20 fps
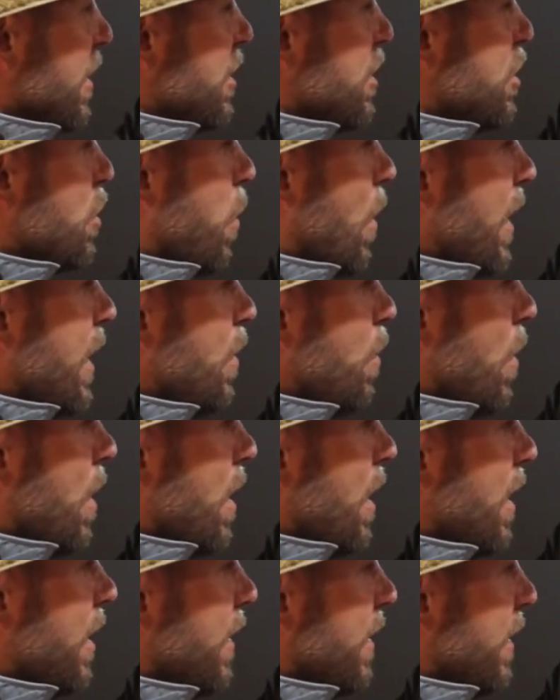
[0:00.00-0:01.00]

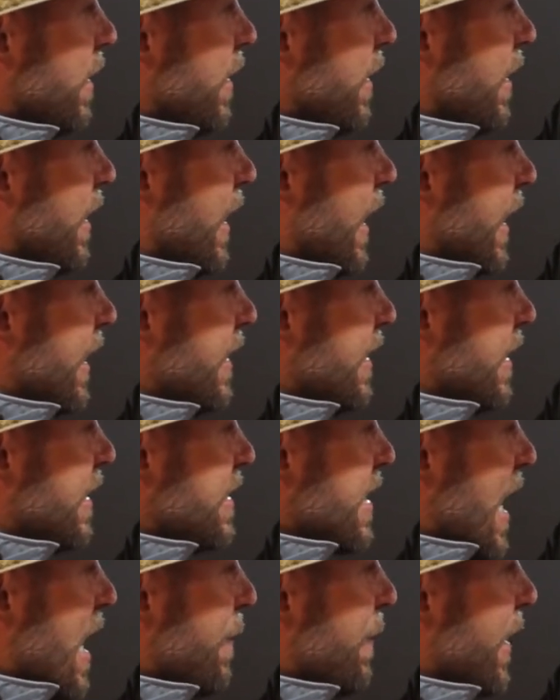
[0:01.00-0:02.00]
21 at the
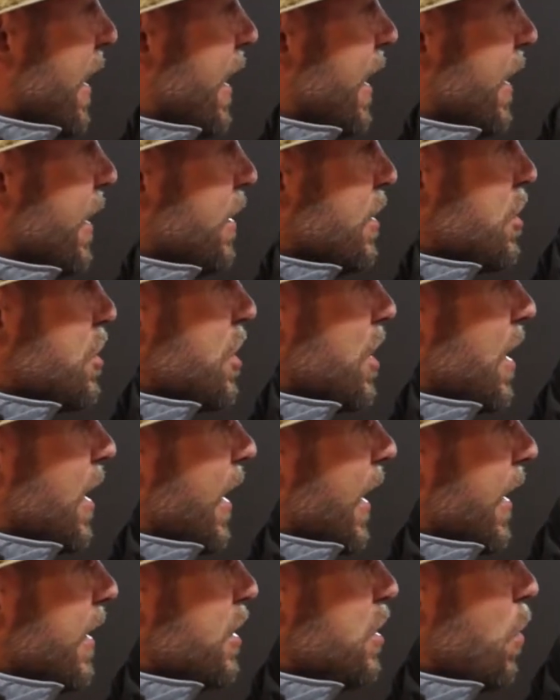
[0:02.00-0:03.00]
top edge,
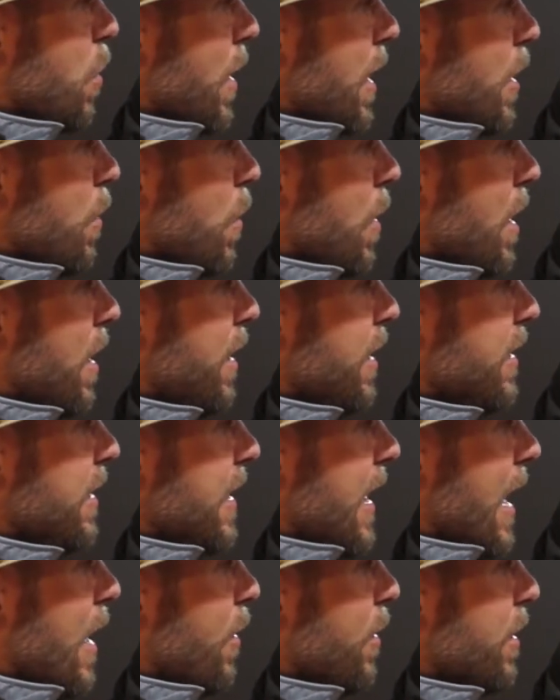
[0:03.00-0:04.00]
and 21 at
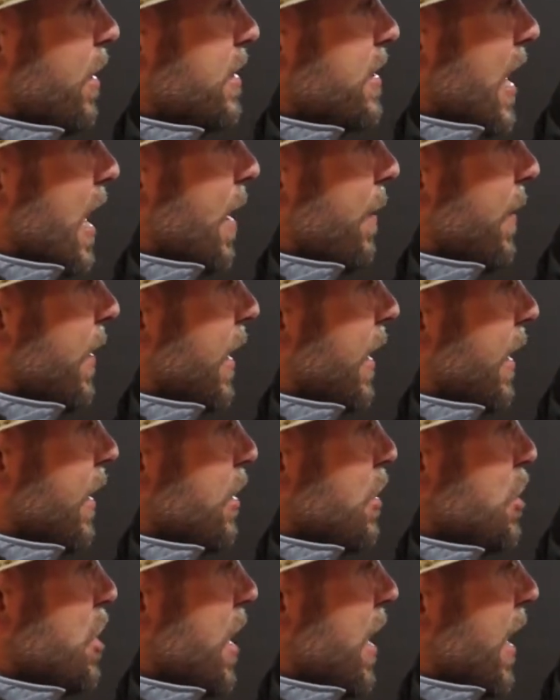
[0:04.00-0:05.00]
the outer top
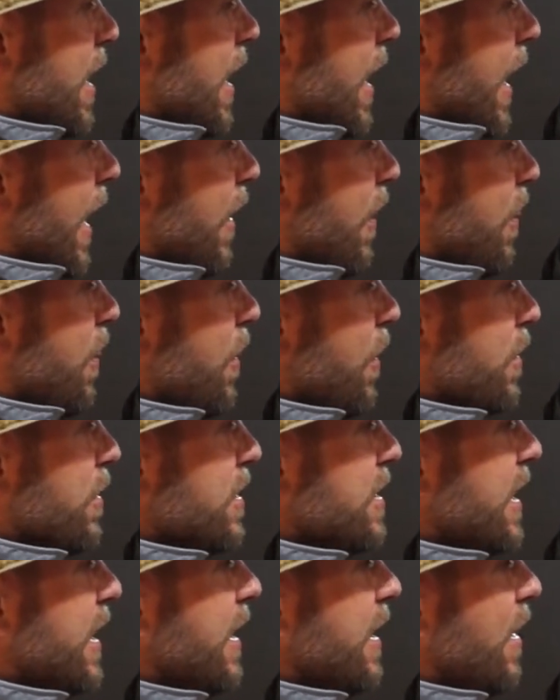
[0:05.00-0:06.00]
edge, and
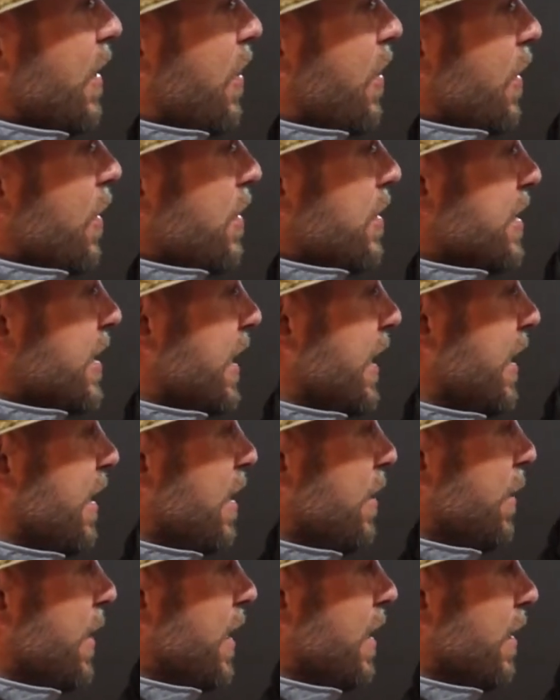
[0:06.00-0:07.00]
13 and 13 in
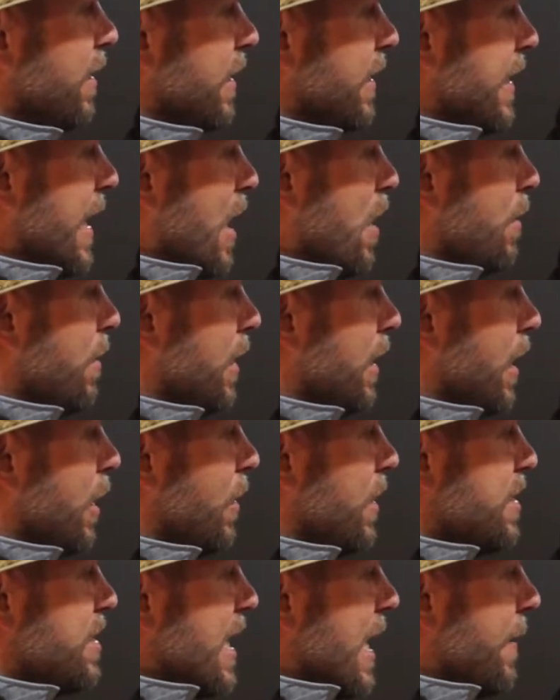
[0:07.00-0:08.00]
the middle, and down below
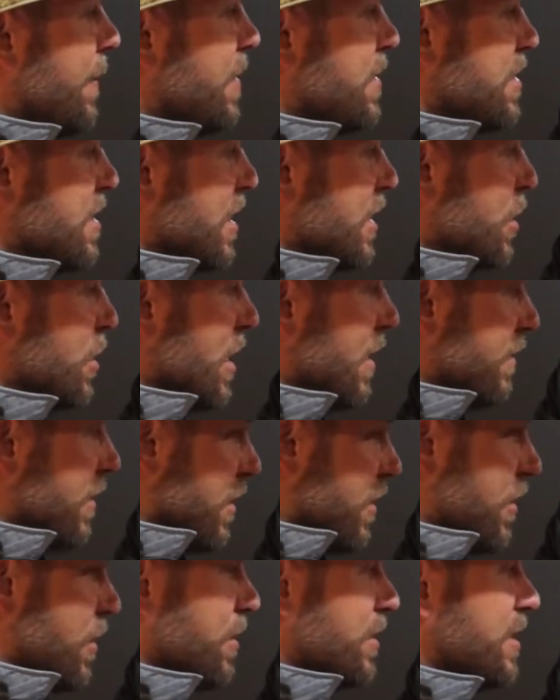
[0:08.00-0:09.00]
it's opposite. You have the
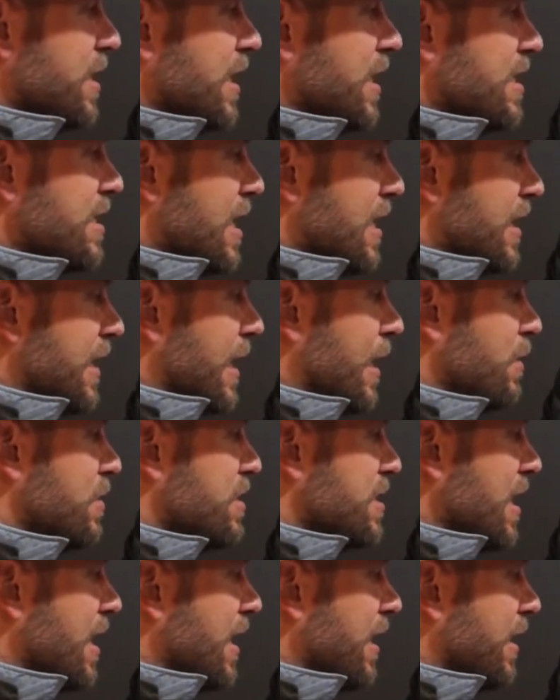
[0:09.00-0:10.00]
13s on the
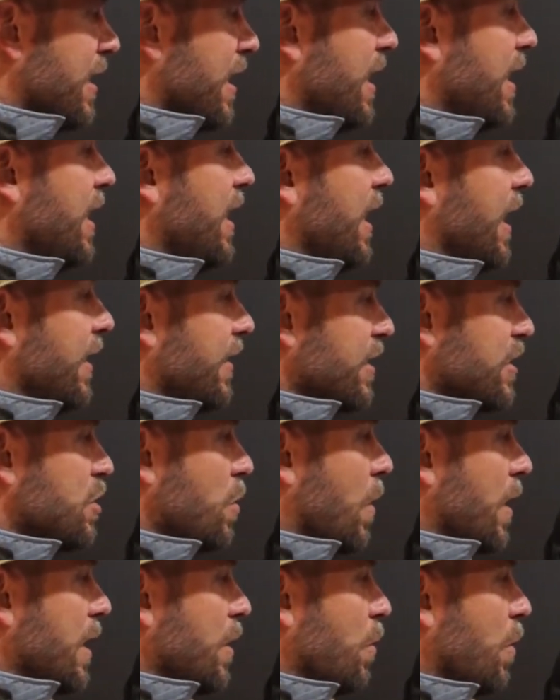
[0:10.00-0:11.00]
outside, and the
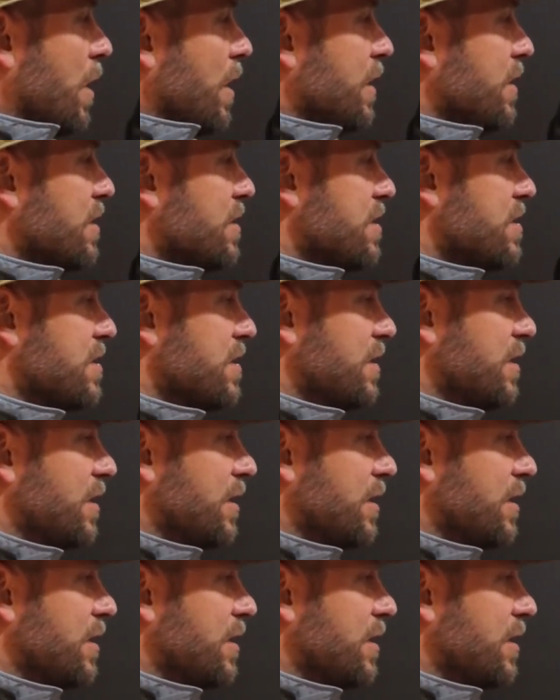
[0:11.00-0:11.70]
21s